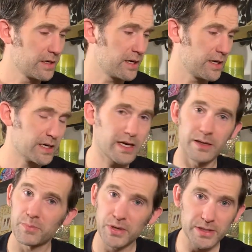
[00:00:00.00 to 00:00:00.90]

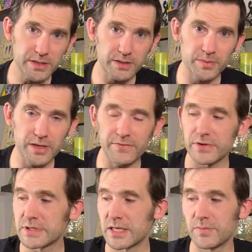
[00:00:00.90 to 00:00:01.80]
Again, personal
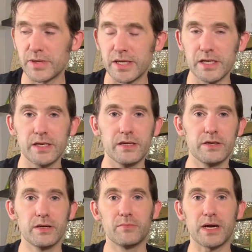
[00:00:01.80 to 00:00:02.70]
preference and opinion.
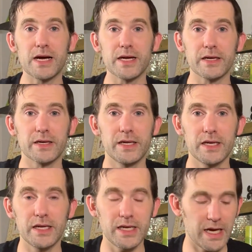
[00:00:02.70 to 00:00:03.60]
You can buy
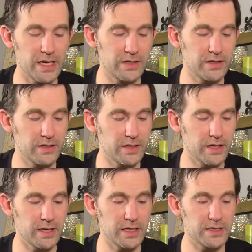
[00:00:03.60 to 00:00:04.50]

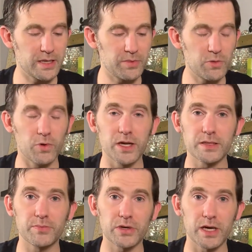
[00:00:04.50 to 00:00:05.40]
any tip you want
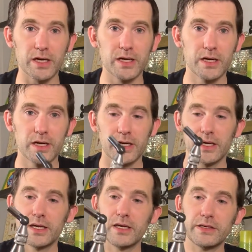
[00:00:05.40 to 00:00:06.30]
to put on
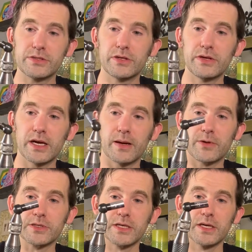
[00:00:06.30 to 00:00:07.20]
any of these tuning
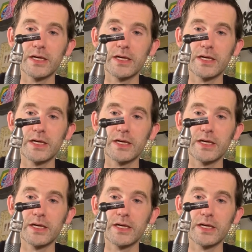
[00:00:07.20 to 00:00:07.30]
hammers.